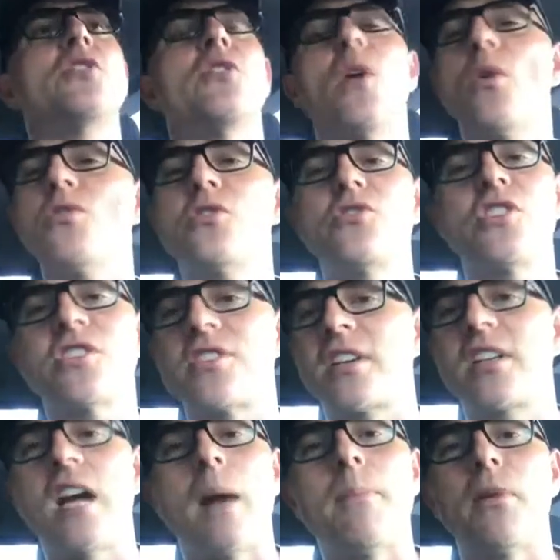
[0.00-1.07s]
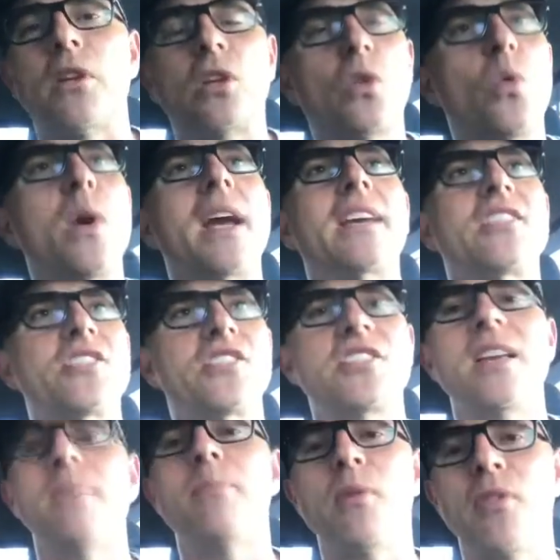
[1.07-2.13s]
so those are just a couple of quick,
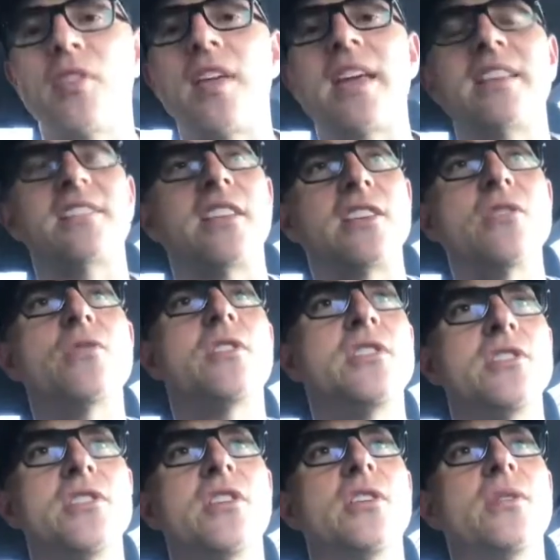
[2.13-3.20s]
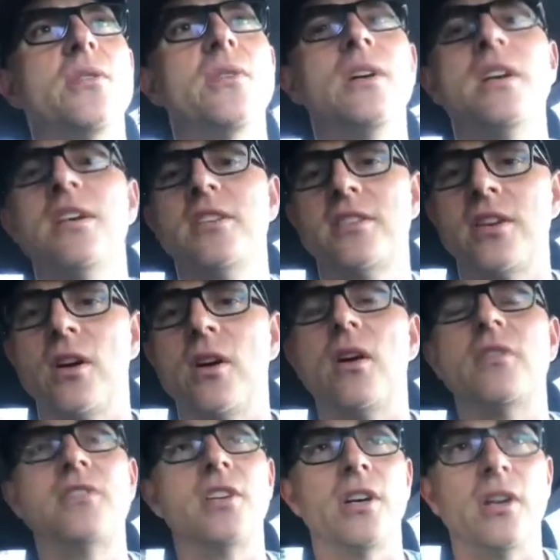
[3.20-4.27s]
simple things that you can do to,
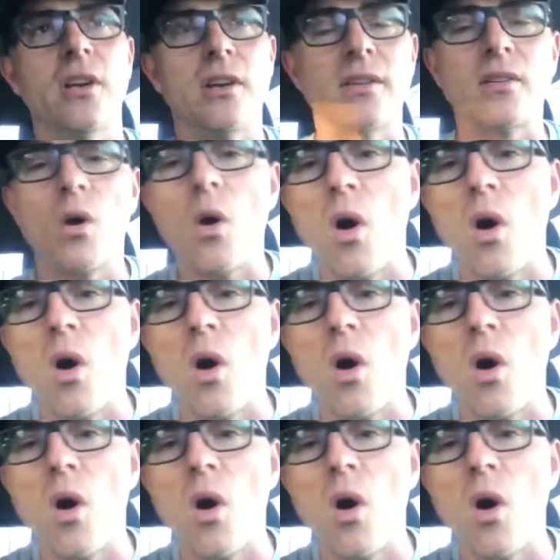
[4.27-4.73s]
to